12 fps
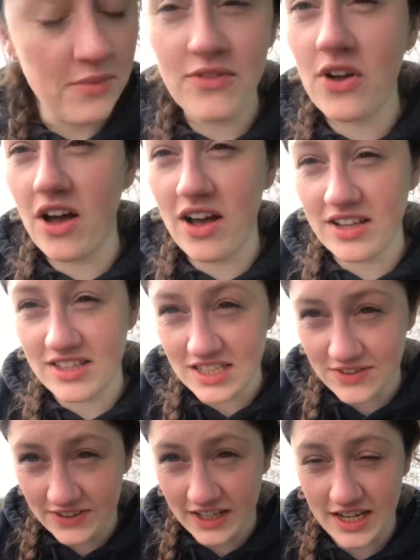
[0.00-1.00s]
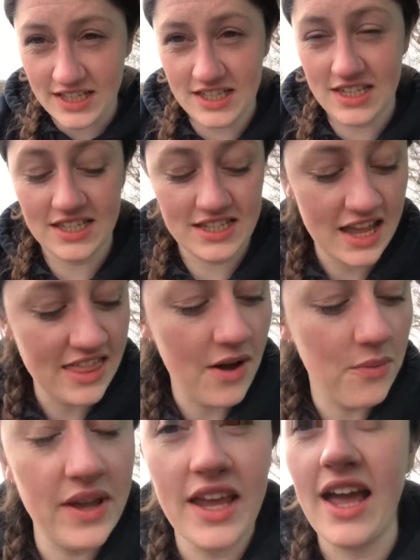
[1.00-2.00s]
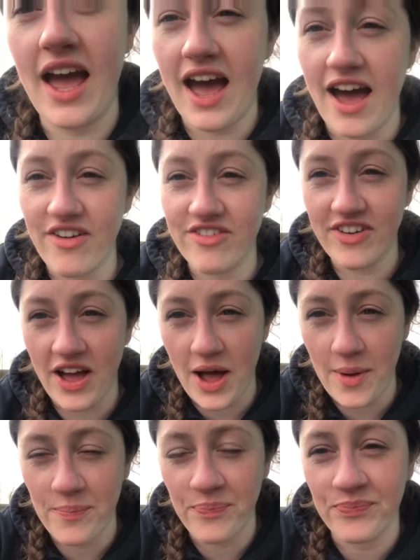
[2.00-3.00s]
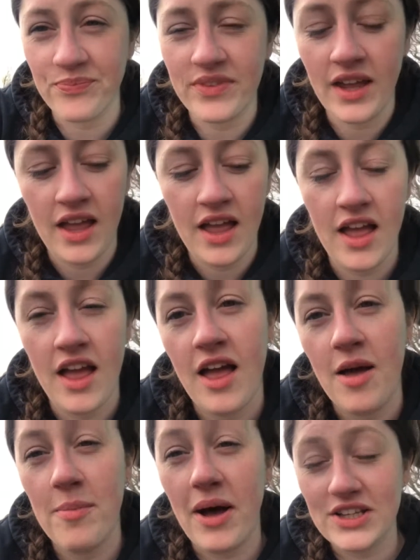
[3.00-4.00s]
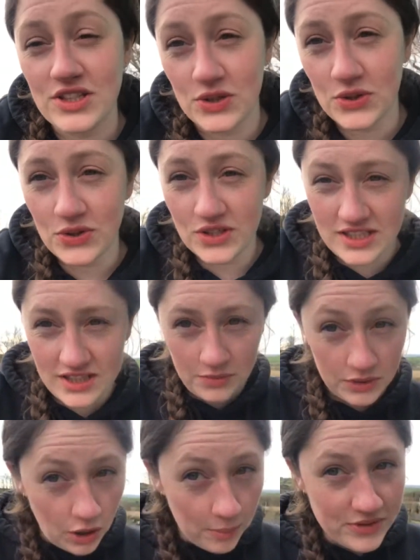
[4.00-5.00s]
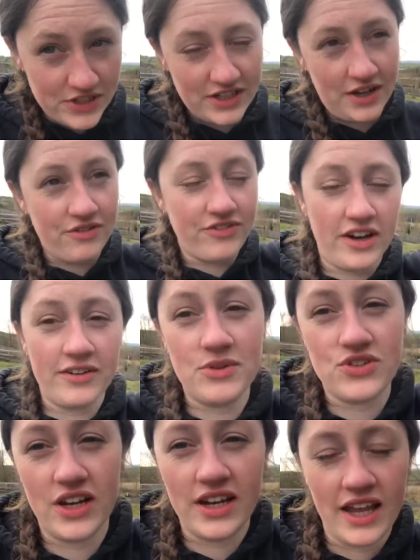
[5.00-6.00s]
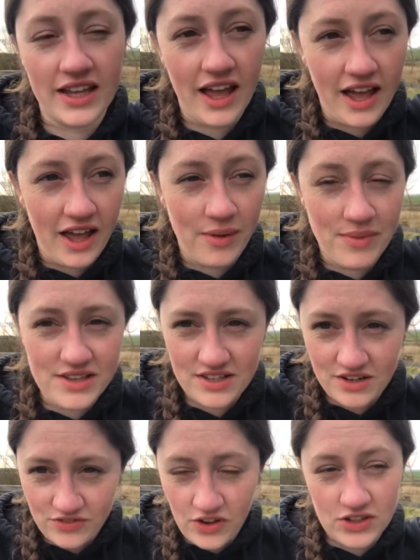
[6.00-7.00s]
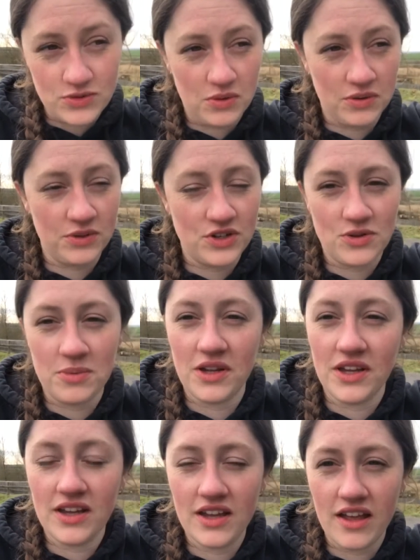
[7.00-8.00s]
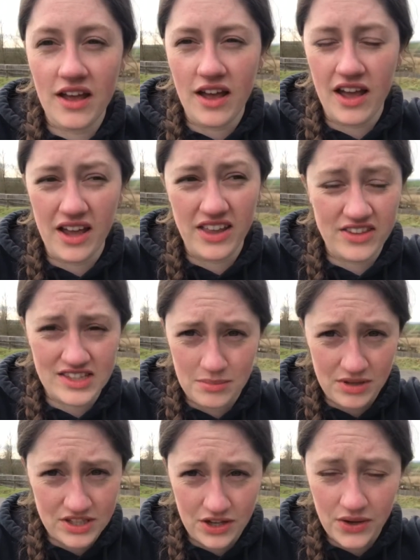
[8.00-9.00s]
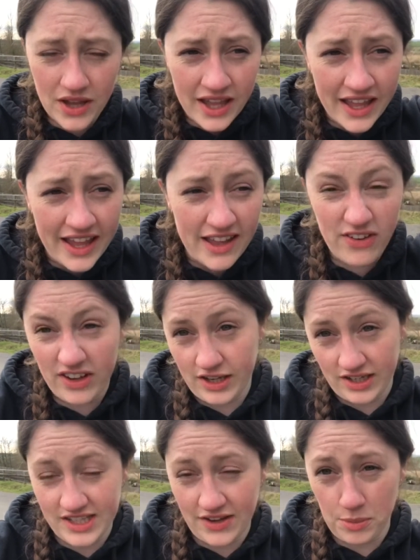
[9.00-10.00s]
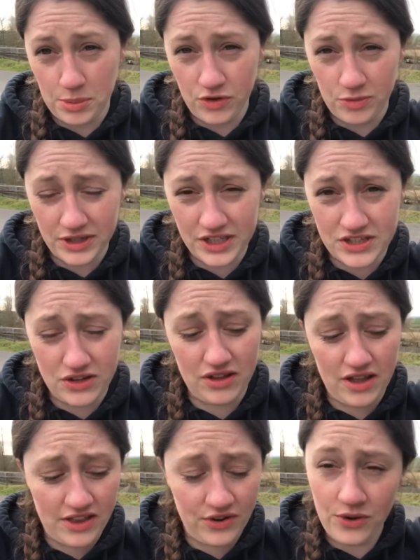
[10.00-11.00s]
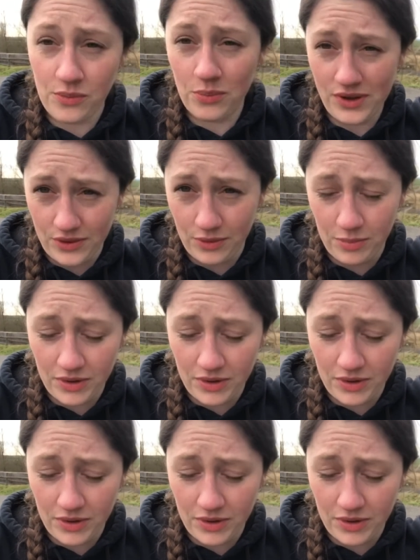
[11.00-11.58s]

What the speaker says: We've got our certificates to say that we have passed the course and that we're competent now in firearms training. There's an advanced one which should be in the summer, so if I can save up enough money to do that, then I will.